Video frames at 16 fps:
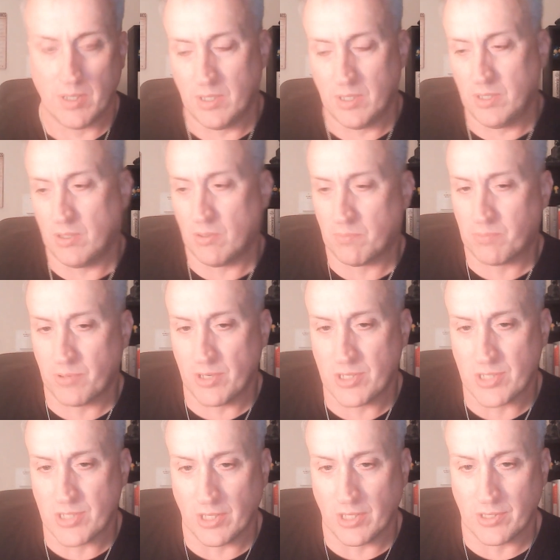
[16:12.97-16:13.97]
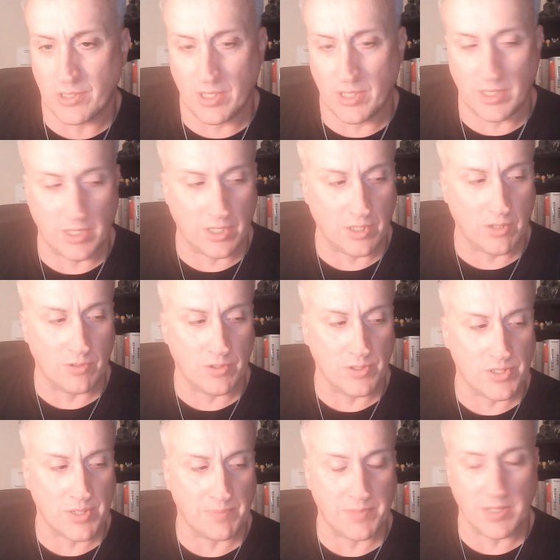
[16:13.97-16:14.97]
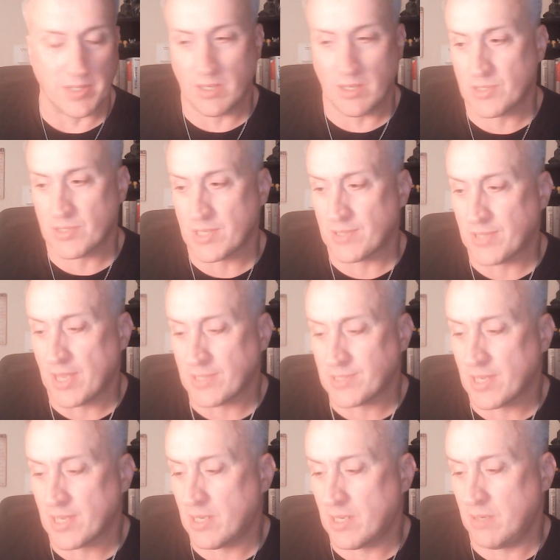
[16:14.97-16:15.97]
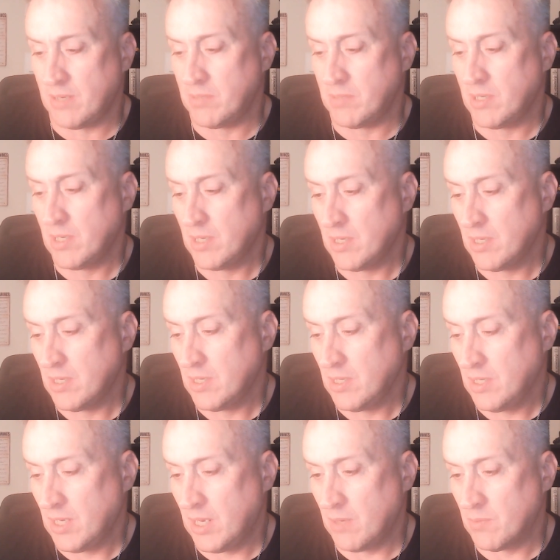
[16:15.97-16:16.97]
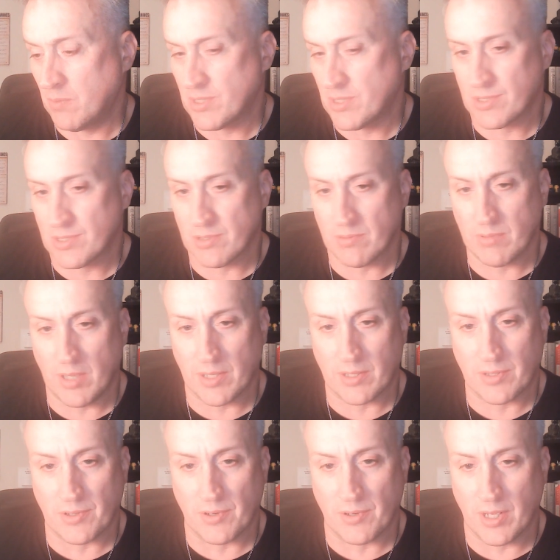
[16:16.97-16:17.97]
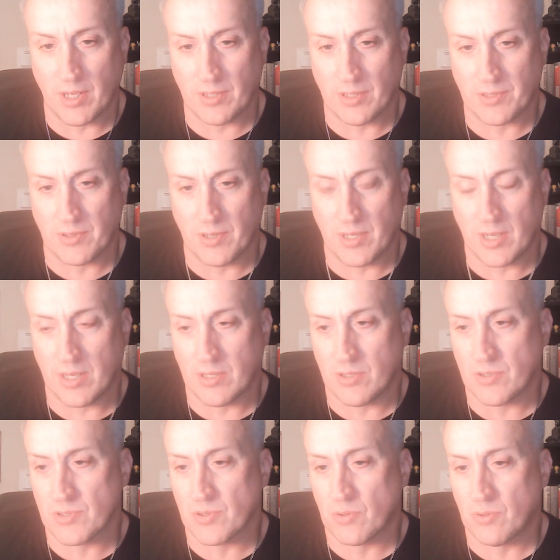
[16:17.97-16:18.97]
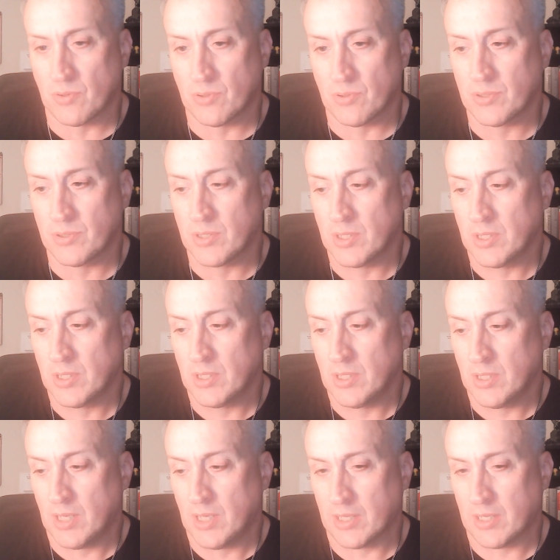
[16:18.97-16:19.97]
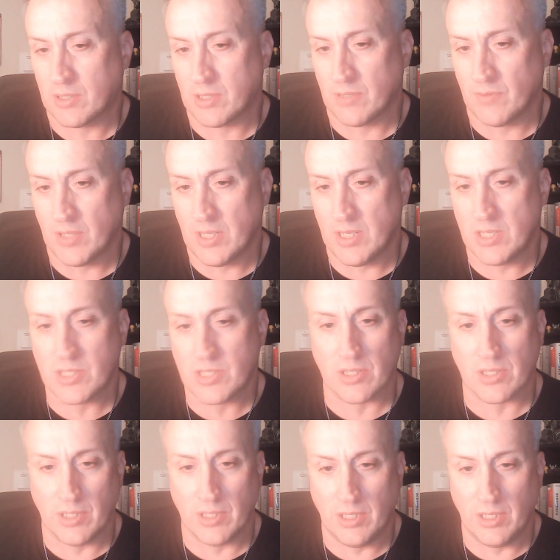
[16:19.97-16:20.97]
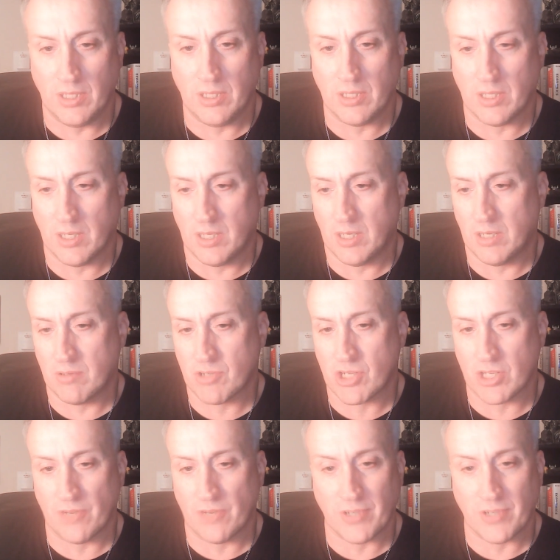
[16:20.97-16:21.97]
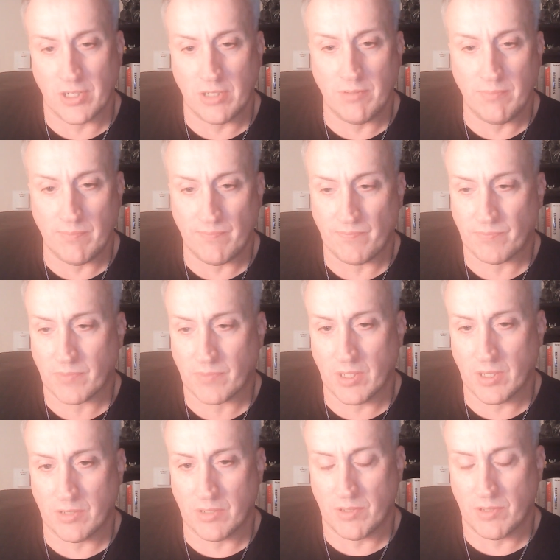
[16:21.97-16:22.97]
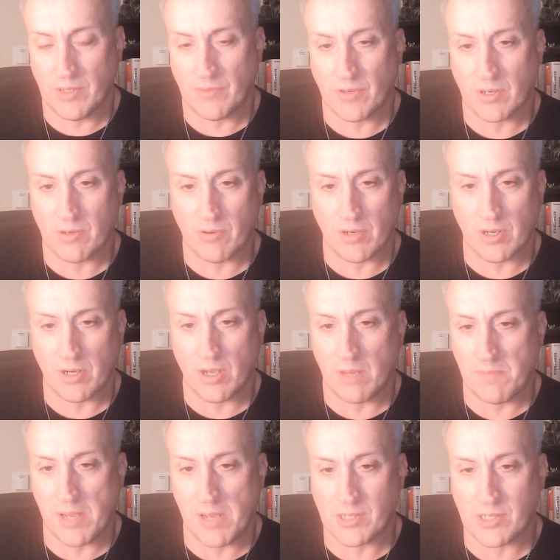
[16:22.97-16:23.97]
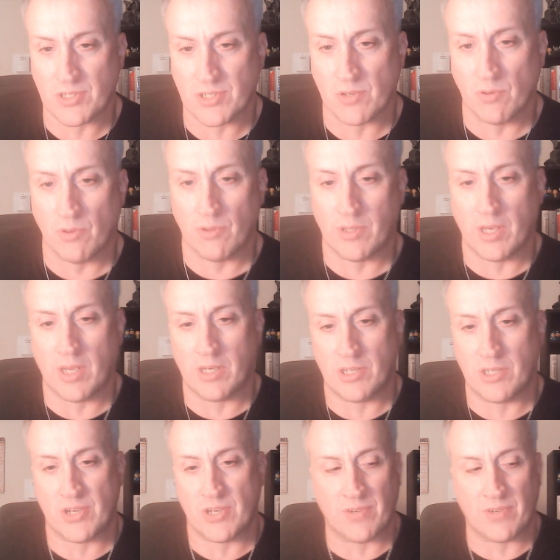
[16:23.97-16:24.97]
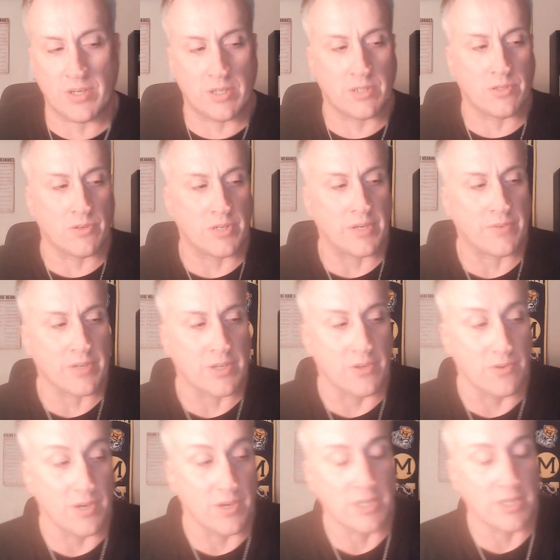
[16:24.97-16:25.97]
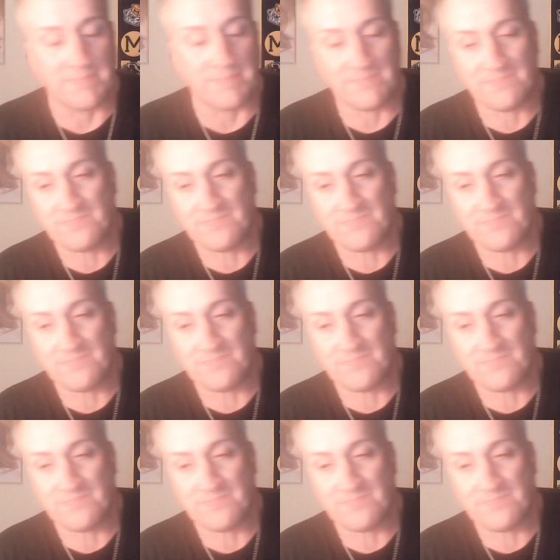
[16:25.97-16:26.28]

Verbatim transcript: you know, preaching thing and go do something else. At that time, I was like 38, 39 years old. I could have easily uh, shifted into a different career, gone back to school then, and shifted into a different career.